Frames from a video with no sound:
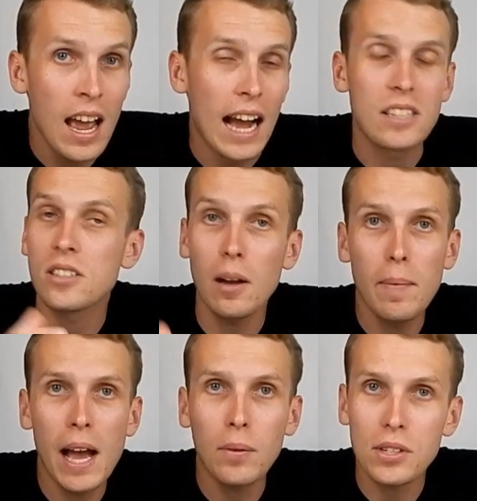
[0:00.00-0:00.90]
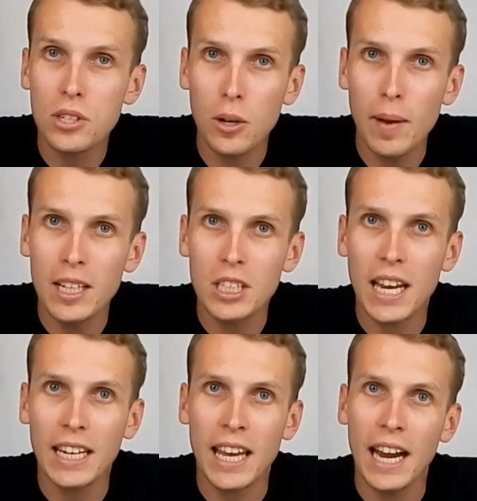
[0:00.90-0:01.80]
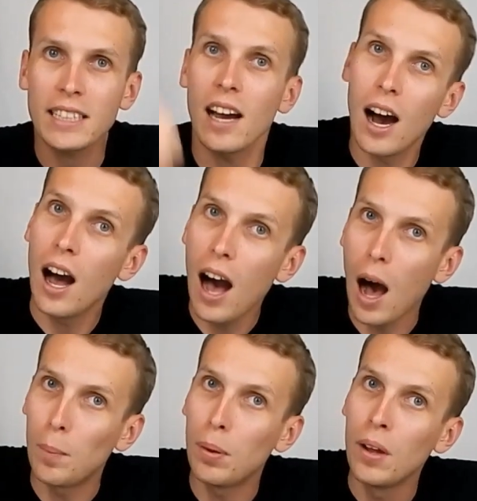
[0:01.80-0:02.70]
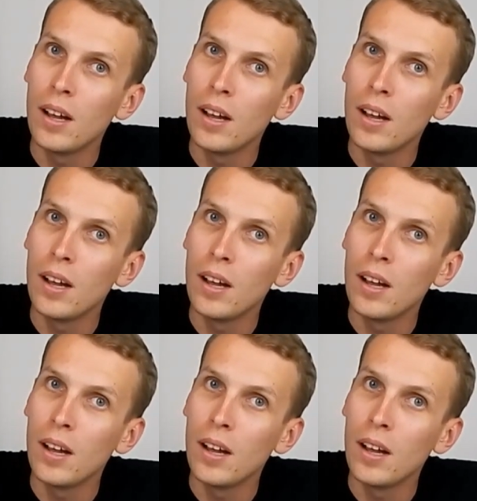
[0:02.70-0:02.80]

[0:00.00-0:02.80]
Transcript: and somehow we still managed to get kicked up.